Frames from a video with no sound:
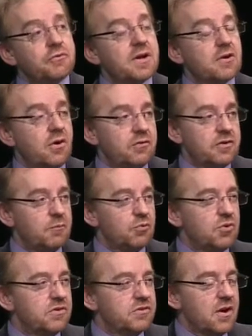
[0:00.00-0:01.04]
direct contact
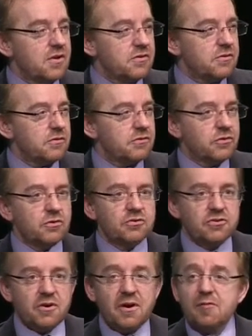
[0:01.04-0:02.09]
between scientists and
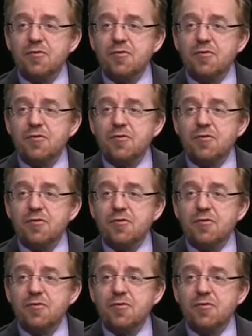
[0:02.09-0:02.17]
school children.